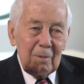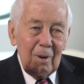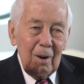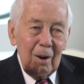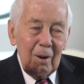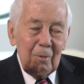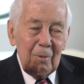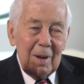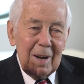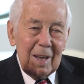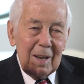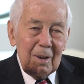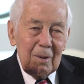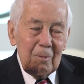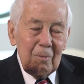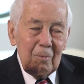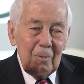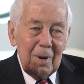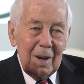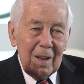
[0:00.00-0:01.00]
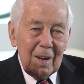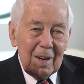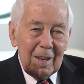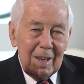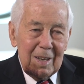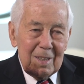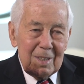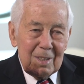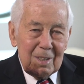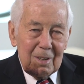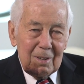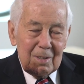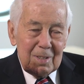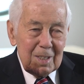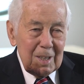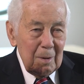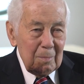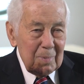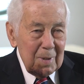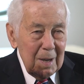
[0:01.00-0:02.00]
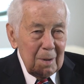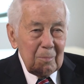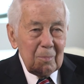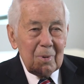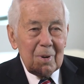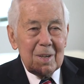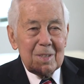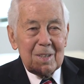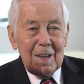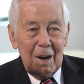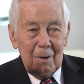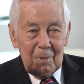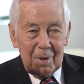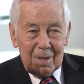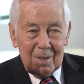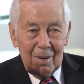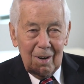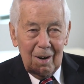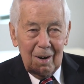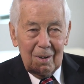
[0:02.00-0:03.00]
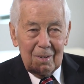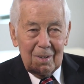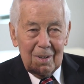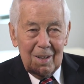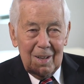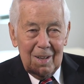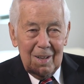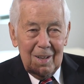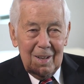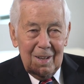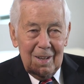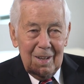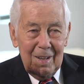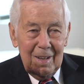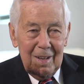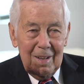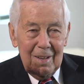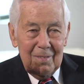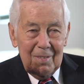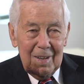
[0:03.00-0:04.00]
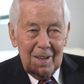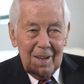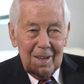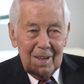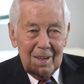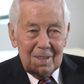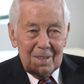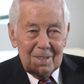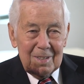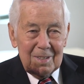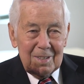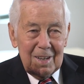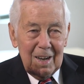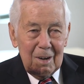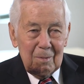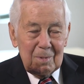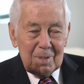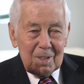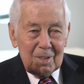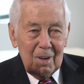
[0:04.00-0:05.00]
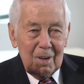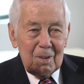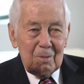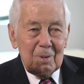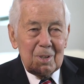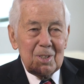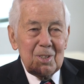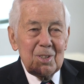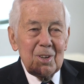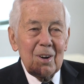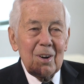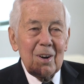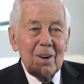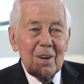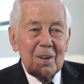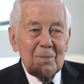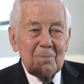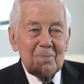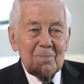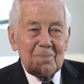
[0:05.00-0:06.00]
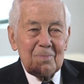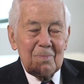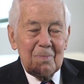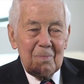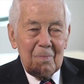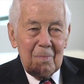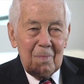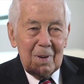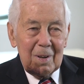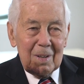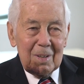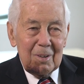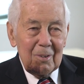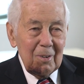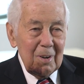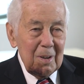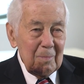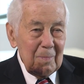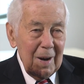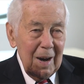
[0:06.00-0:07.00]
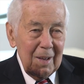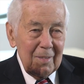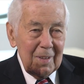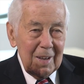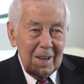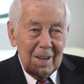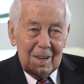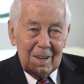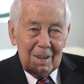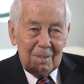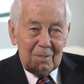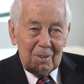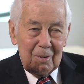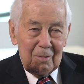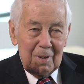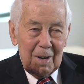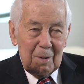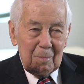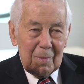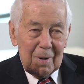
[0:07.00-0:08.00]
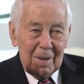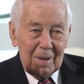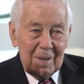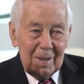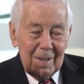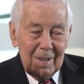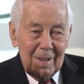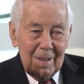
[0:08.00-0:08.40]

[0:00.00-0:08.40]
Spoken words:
were already well into September, as I recall. The Senate was going to adjourn, clearly by the end of November,